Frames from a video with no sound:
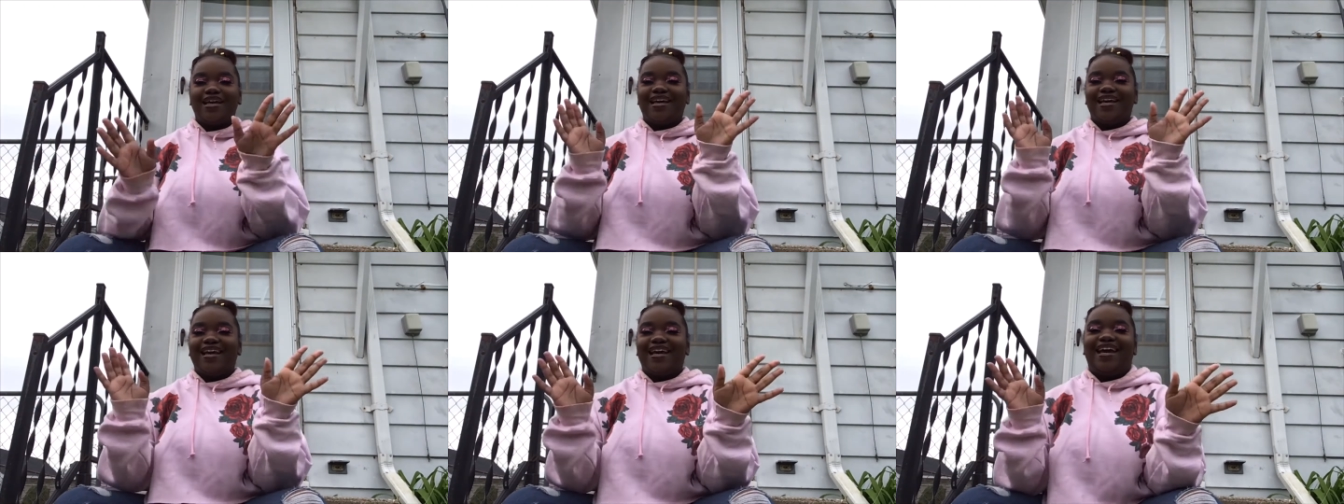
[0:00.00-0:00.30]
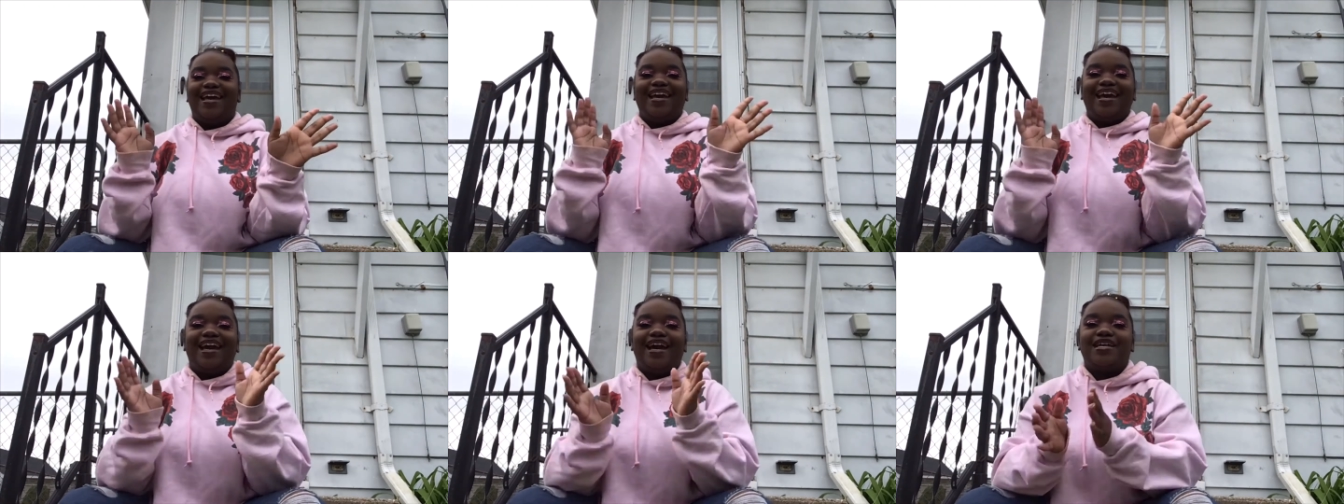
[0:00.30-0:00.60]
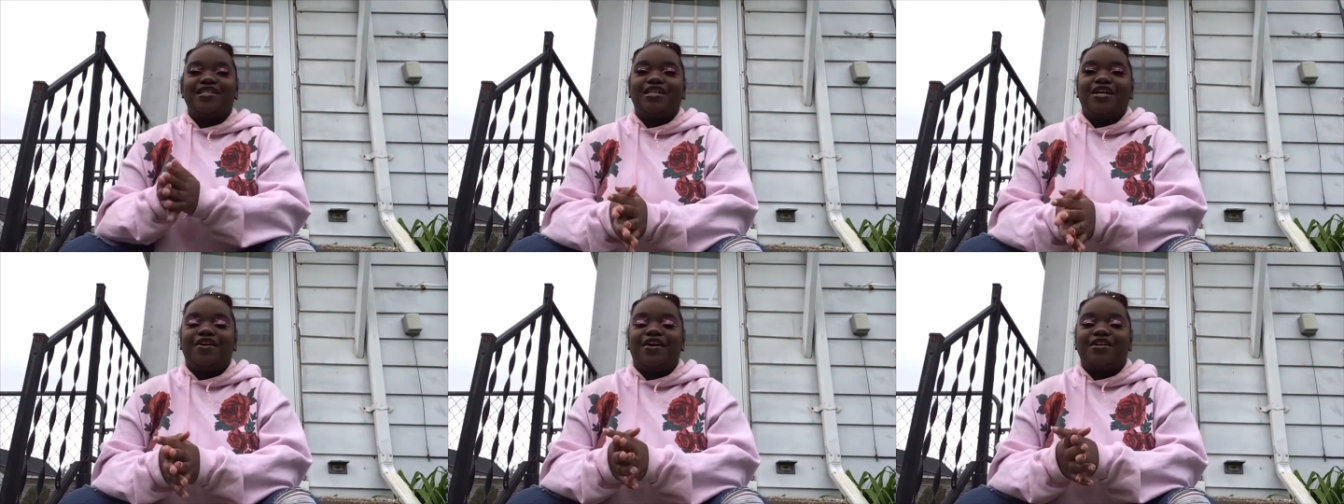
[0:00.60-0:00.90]
Hey guys, how
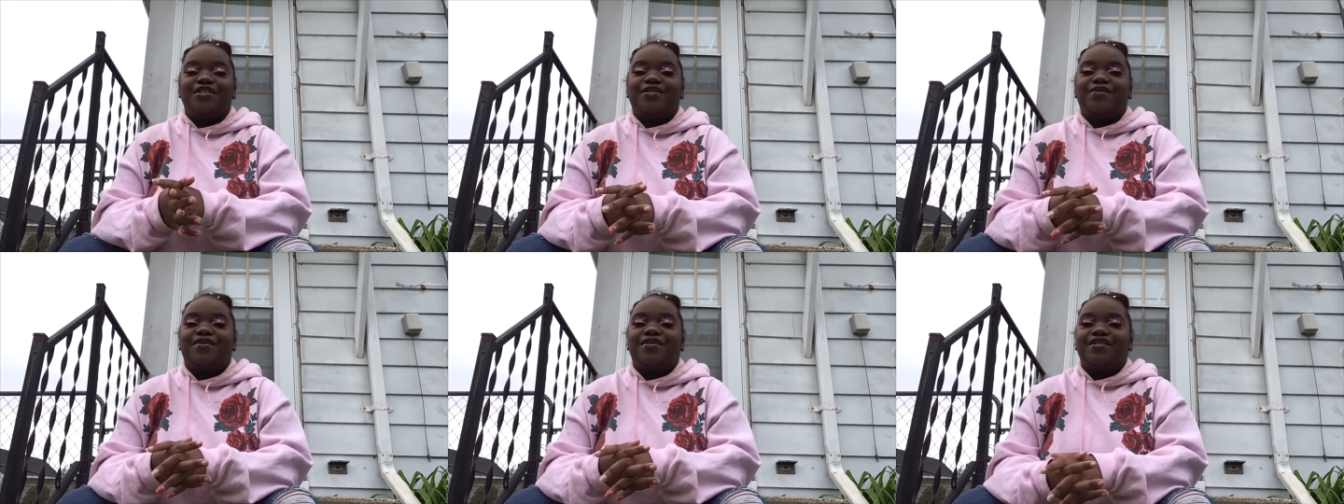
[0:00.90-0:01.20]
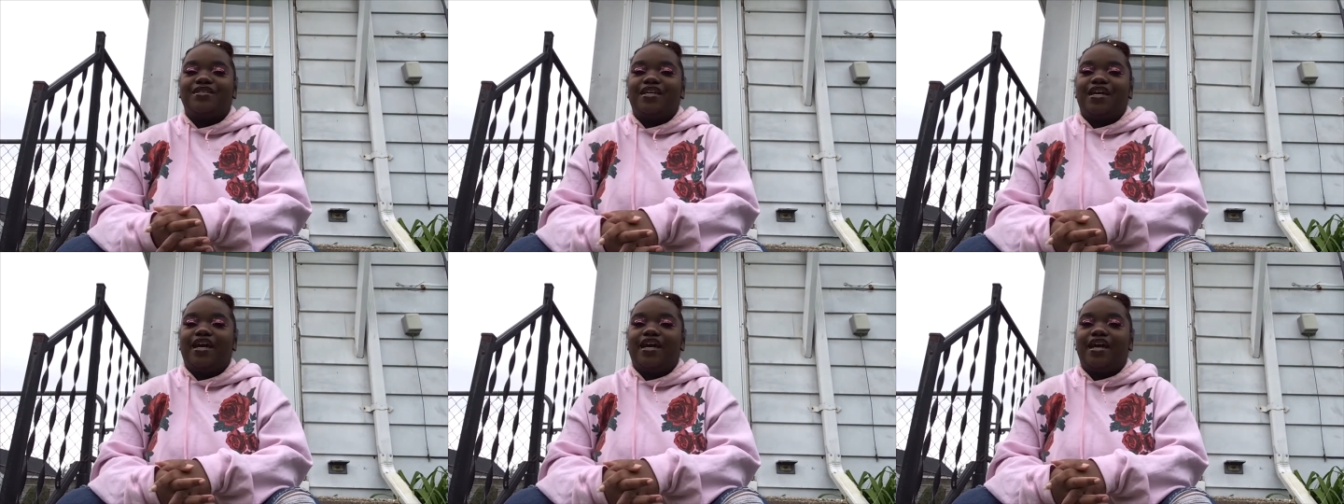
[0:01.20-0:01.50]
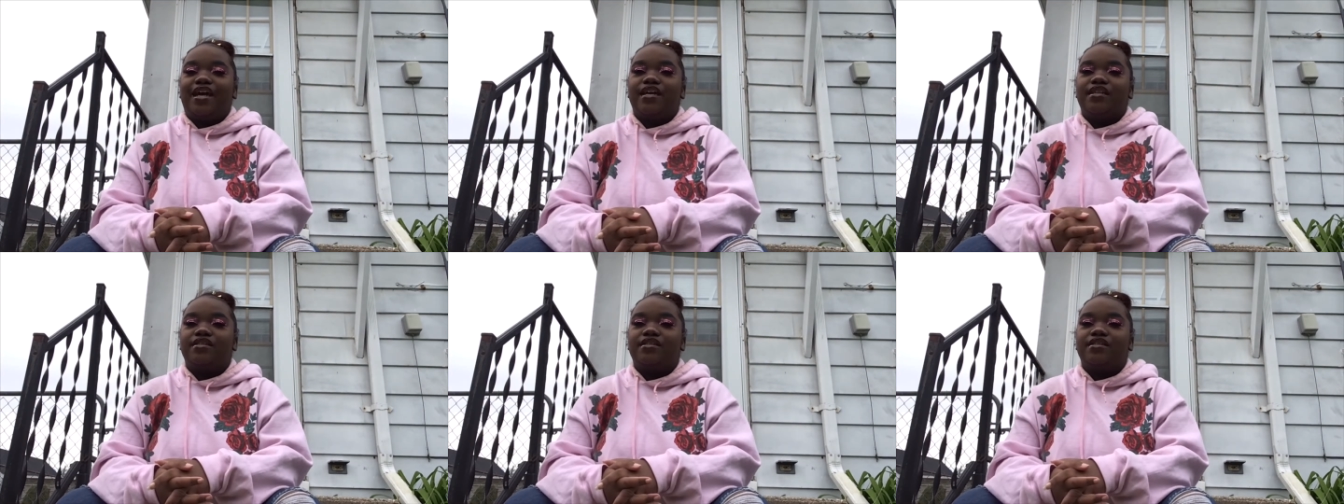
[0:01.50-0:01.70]
you guys doing today?